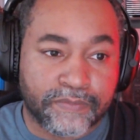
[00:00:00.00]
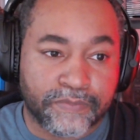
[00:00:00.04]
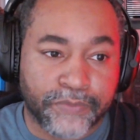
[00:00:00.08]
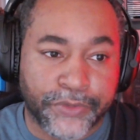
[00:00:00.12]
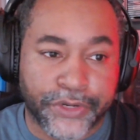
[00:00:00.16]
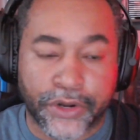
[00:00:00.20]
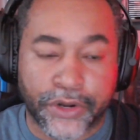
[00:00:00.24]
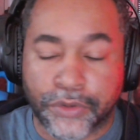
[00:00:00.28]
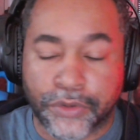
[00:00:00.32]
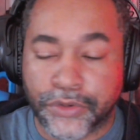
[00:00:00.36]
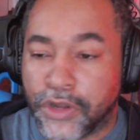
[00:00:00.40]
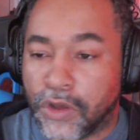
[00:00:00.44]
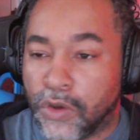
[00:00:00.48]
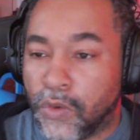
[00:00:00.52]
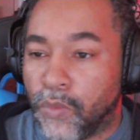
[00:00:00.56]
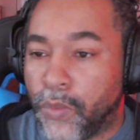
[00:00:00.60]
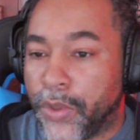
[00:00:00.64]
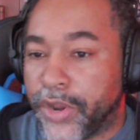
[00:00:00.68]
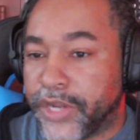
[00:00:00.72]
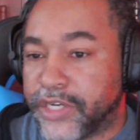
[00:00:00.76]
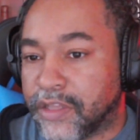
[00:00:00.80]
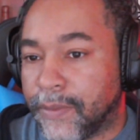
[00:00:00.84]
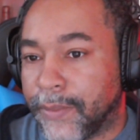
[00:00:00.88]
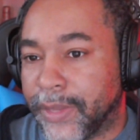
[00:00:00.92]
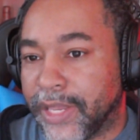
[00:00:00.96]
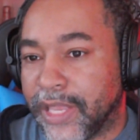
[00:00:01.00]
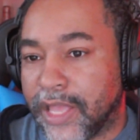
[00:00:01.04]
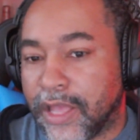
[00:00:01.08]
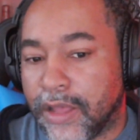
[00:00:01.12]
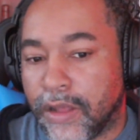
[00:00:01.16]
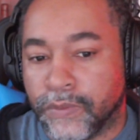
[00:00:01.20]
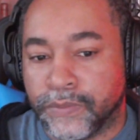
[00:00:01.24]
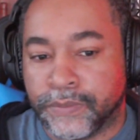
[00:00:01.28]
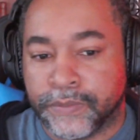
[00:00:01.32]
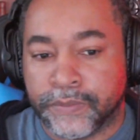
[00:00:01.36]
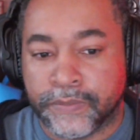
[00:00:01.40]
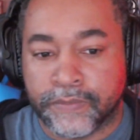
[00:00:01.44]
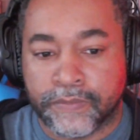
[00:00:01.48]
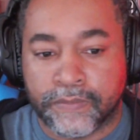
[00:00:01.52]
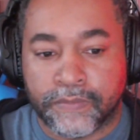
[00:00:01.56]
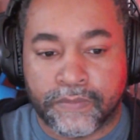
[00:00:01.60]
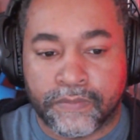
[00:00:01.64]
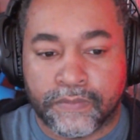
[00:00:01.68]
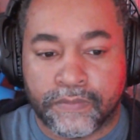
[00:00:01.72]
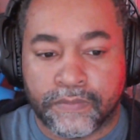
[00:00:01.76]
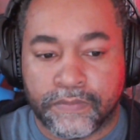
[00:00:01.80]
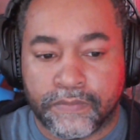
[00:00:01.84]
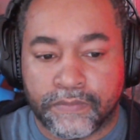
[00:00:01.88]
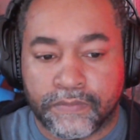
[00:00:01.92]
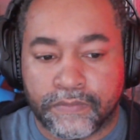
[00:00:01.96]
We know when it's coming out,
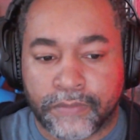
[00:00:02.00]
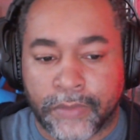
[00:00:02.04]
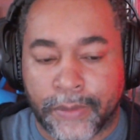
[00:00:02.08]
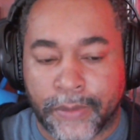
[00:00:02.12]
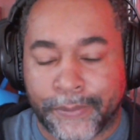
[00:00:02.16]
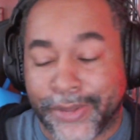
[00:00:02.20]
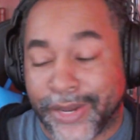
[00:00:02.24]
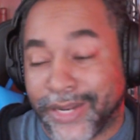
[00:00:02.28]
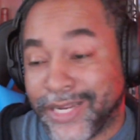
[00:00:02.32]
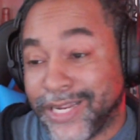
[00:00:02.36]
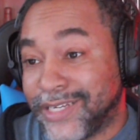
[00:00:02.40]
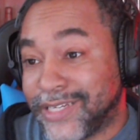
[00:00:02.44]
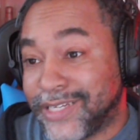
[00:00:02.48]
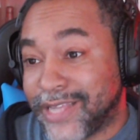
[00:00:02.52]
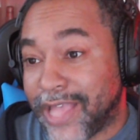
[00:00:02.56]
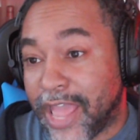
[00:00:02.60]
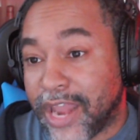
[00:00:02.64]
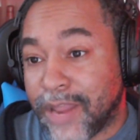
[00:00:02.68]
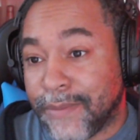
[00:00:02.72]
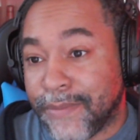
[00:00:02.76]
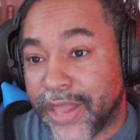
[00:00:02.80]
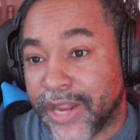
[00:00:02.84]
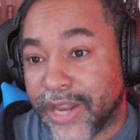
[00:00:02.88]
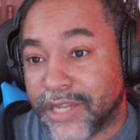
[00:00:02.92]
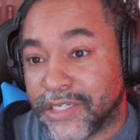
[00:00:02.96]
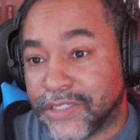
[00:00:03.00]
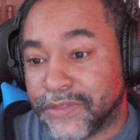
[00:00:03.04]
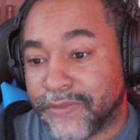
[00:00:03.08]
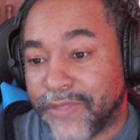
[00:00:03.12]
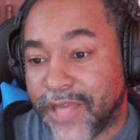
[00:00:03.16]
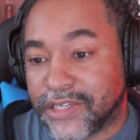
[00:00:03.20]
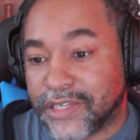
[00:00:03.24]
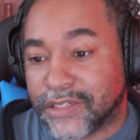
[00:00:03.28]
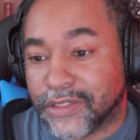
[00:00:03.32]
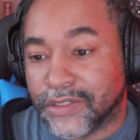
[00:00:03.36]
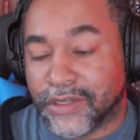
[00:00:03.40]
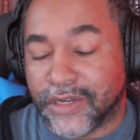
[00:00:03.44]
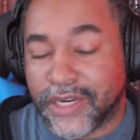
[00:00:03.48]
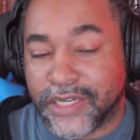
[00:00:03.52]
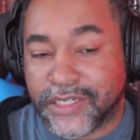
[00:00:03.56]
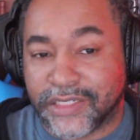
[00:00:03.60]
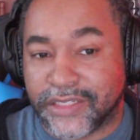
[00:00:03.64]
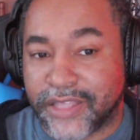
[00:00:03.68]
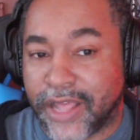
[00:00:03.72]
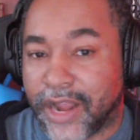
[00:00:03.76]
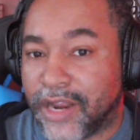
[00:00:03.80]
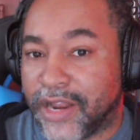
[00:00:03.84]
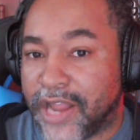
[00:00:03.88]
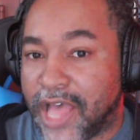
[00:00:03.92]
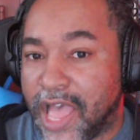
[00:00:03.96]
but it is animated, so that's good. It's
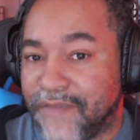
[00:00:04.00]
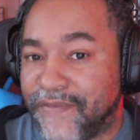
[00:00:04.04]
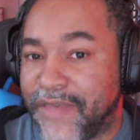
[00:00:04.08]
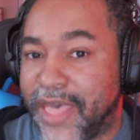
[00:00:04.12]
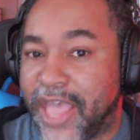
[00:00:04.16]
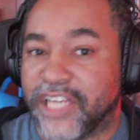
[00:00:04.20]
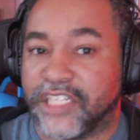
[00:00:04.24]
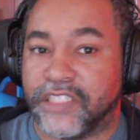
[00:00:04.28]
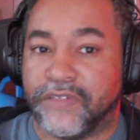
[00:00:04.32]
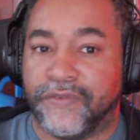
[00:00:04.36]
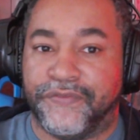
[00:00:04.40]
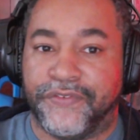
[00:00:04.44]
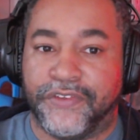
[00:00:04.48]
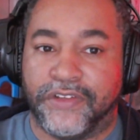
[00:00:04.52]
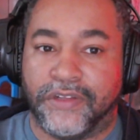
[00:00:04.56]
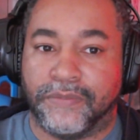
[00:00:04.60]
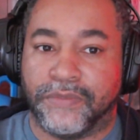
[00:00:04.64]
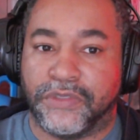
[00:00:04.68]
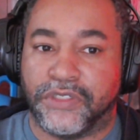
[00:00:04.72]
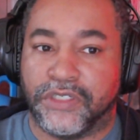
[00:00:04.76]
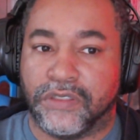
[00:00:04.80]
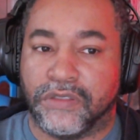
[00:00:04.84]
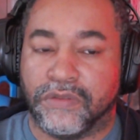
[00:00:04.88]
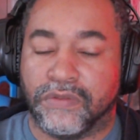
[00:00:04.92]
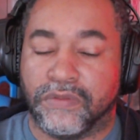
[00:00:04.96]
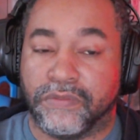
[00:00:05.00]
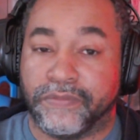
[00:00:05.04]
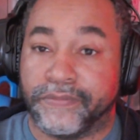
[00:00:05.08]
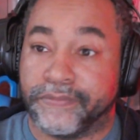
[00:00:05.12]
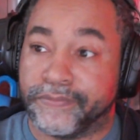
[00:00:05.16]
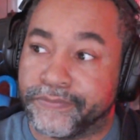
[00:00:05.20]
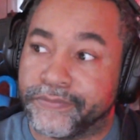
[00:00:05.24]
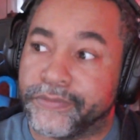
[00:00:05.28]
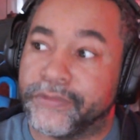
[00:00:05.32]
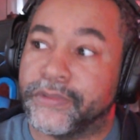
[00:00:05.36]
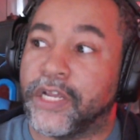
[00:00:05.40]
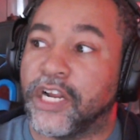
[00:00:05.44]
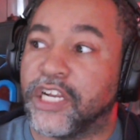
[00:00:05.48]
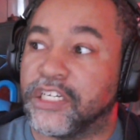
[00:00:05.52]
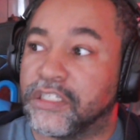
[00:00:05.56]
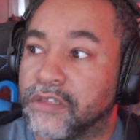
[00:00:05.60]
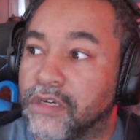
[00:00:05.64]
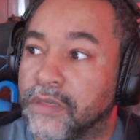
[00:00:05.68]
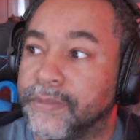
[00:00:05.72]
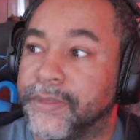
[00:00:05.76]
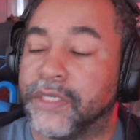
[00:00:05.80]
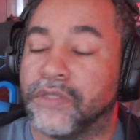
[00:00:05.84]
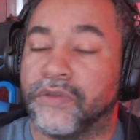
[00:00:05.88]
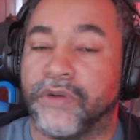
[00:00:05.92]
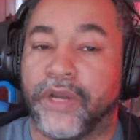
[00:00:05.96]
not a live action film, so that's
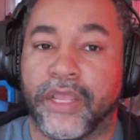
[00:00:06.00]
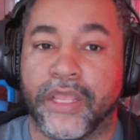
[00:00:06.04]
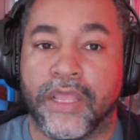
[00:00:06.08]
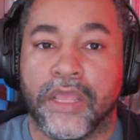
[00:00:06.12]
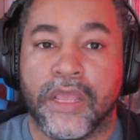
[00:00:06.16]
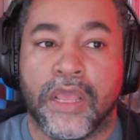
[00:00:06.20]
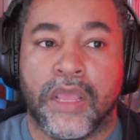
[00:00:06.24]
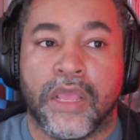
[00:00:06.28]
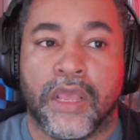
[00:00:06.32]
going to be great.